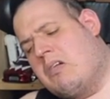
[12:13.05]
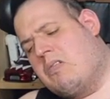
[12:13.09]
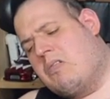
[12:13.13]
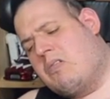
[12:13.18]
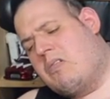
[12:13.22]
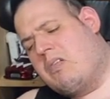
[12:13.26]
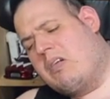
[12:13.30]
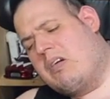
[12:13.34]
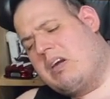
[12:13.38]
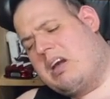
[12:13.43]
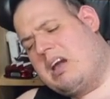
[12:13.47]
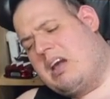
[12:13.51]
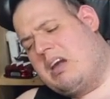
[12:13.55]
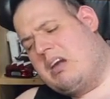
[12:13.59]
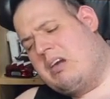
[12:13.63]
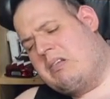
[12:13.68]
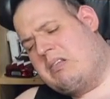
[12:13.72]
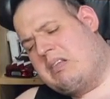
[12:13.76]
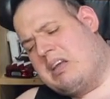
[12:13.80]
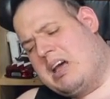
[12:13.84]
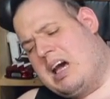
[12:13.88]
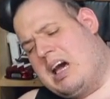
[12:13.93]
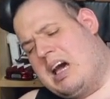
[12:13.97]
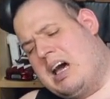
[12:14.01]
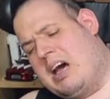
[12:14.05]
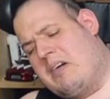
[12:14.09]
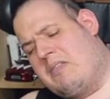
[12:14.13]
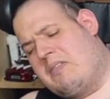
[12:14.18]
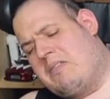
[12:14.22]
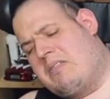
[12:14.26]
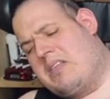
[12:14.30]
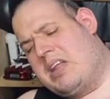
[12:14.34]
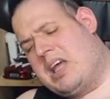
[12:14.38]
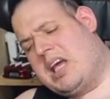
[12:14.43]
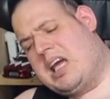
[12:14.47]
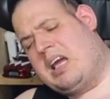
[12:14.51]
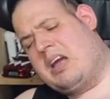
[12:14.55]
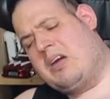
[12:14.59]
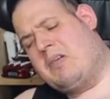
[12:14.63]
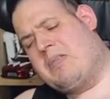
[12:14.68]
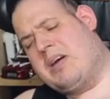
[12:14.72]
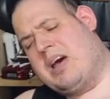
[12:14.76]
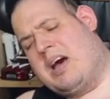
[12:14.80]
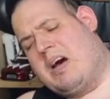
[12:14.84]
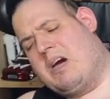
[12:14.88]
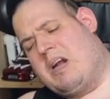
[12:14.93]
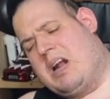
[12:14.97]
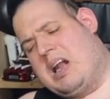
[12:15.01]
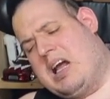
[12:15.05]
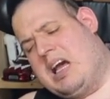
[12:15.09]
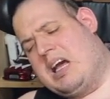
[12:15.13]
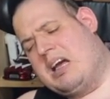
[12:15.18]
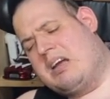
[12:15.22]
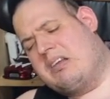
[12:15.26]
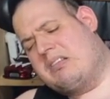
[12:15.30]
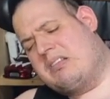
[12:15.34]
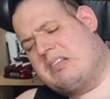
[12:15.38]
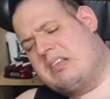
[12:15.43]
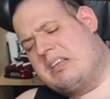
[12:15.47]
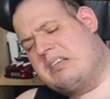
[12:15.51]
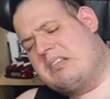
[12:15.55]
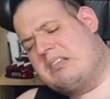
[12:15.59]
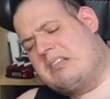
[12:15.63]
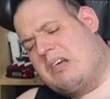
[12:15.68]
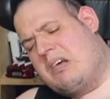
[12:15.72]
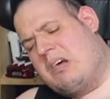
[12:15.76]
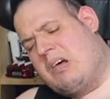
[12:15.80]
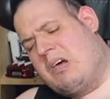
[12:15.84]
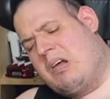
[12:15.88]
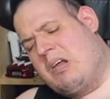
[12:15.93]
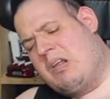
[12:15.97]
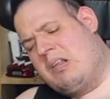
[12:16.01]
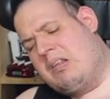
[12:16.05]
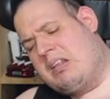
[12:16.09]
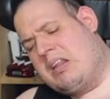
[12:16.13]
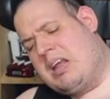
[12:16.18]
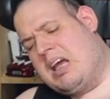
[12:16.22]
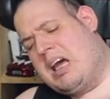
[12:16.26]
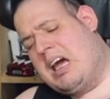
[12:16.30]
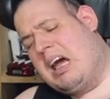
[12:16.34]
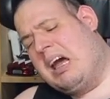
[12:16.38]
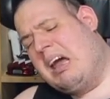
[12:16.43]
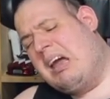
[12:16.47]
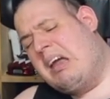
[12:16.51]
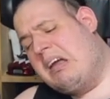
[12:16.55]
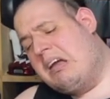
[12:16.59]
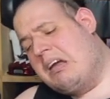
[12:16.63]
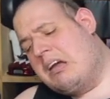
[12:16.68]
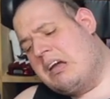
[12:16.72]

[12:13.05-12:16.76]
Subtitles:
for you to have the power lances on there.